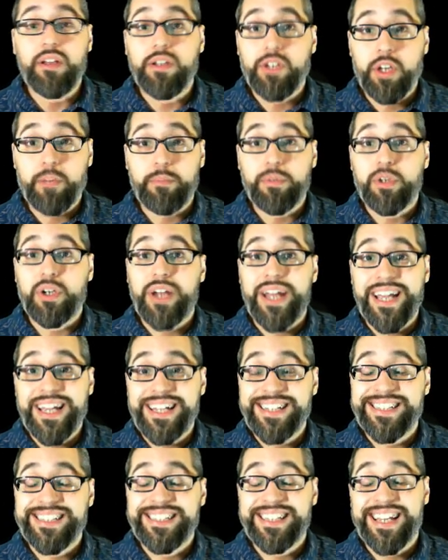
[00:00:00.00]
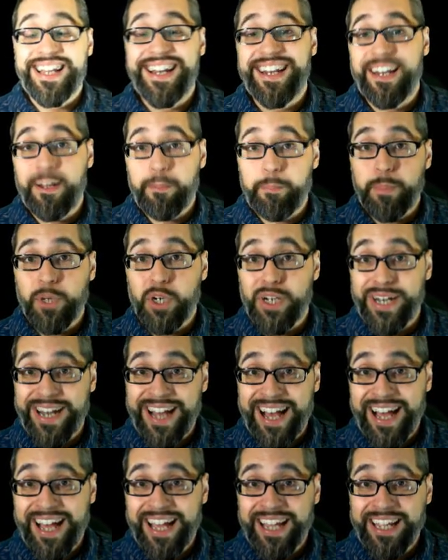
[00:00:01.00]
Number 8 and number
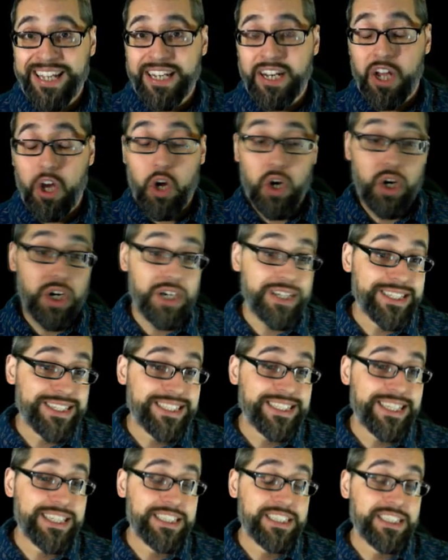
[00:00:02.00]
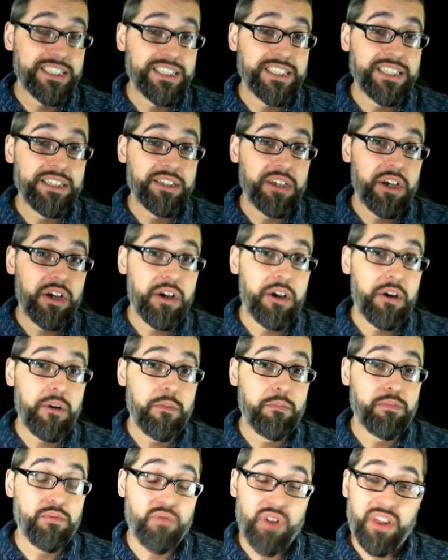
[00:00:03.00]
9 are essentially a
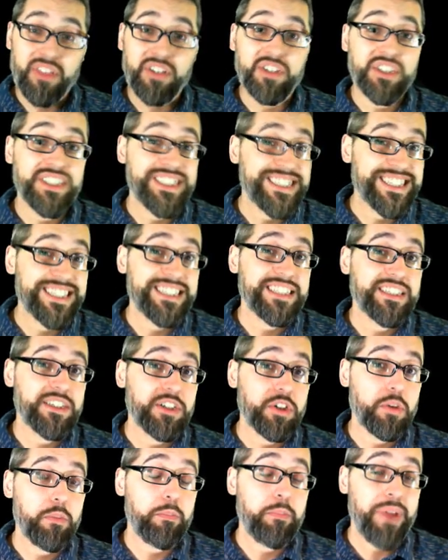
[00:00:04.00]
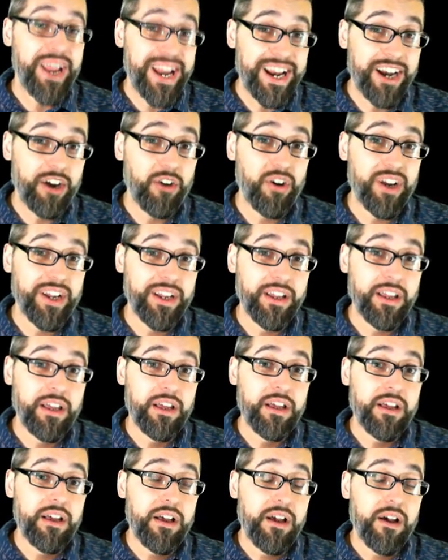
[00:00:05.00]
brother-sister pairing.
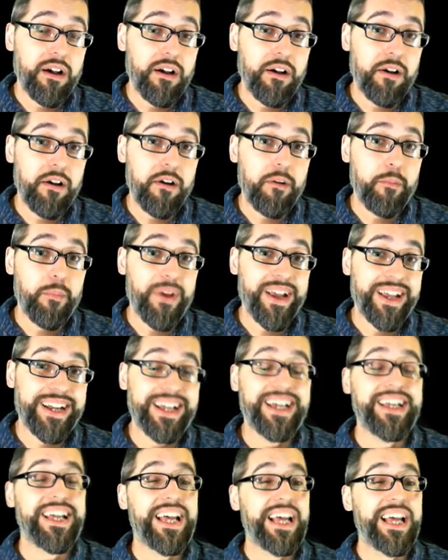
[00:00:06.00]
And I